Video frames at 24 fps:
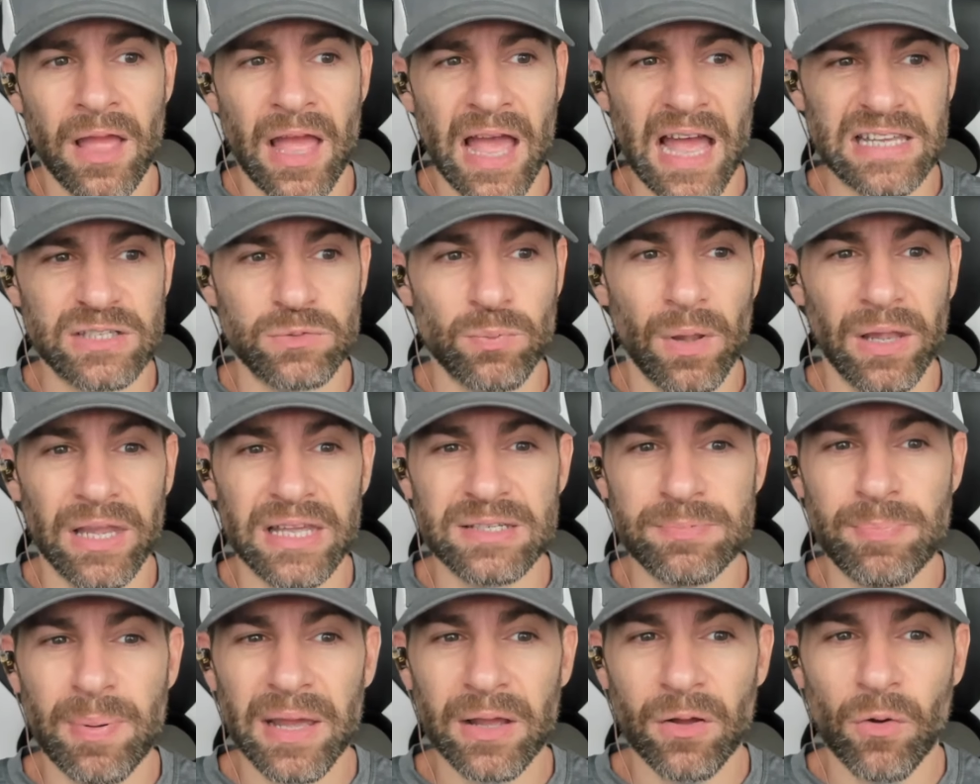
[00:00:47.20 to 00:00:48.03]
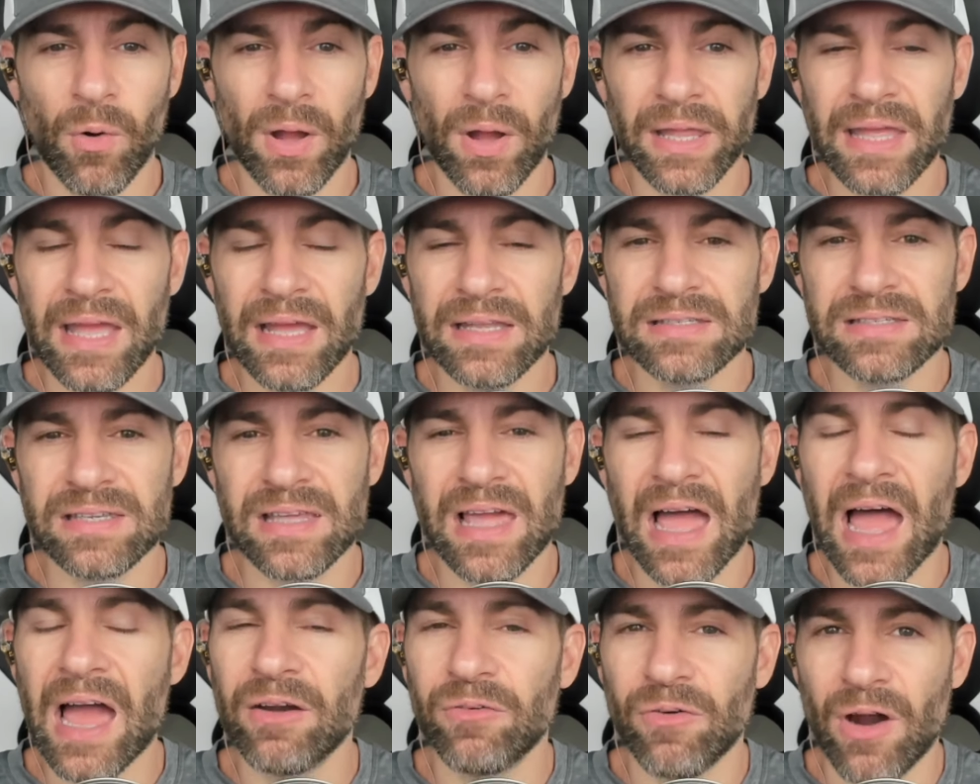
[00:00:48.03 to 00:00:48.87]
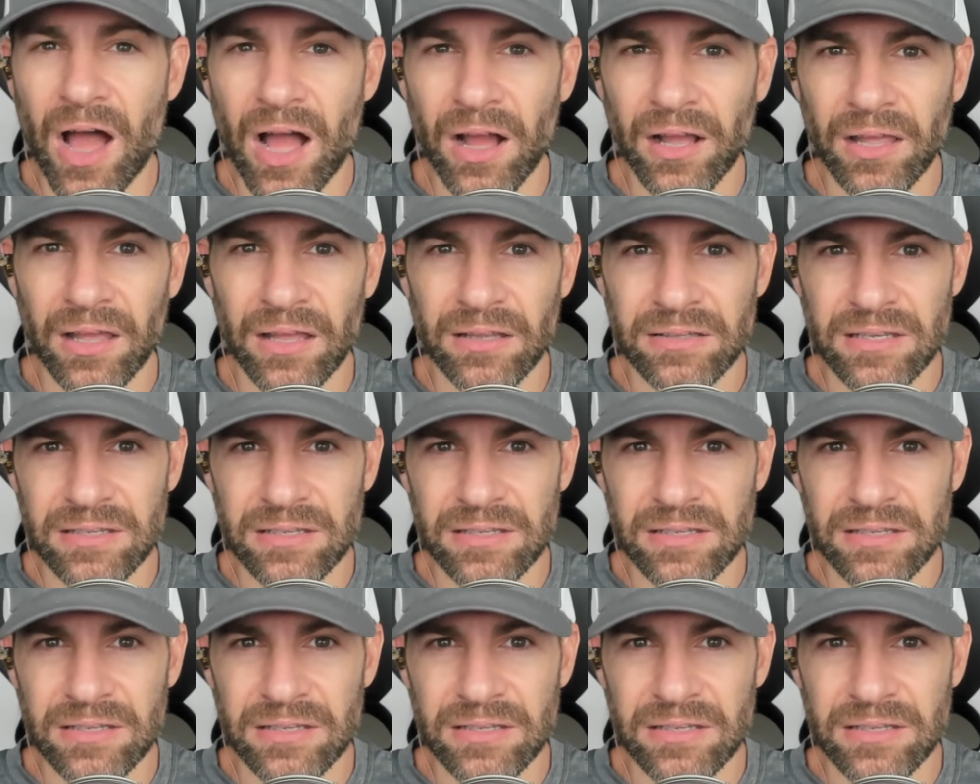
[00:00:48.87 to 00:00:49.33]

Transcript: as well as Bitcoin can skyrocket